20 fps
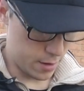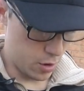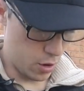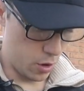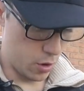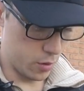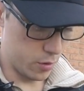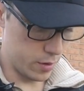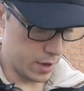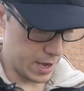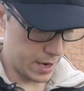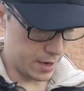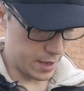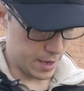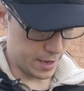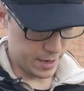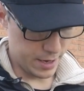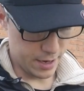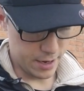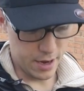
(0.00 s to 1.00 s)
I
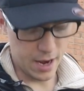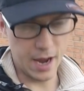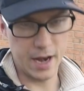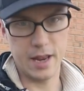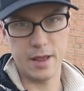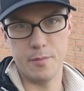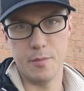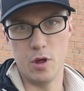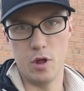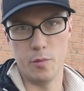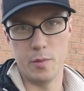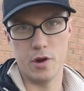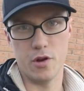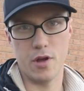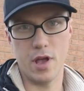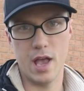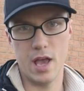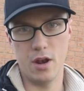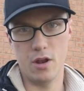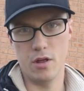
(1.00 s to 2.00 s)
did a 90mm
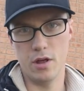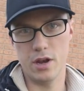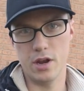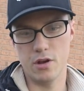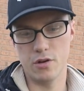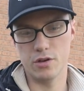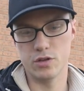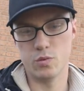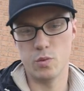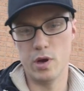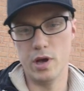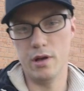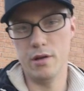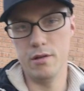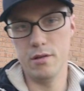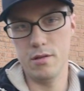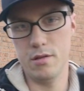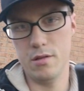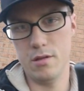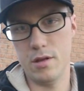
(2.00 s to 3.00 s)
handle on here as well,
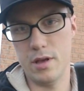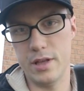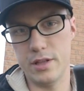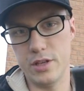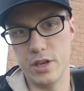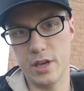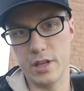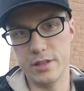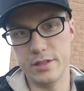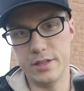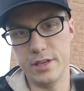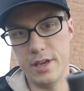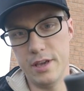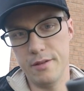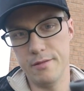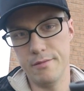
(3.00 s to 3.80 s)
as you can see.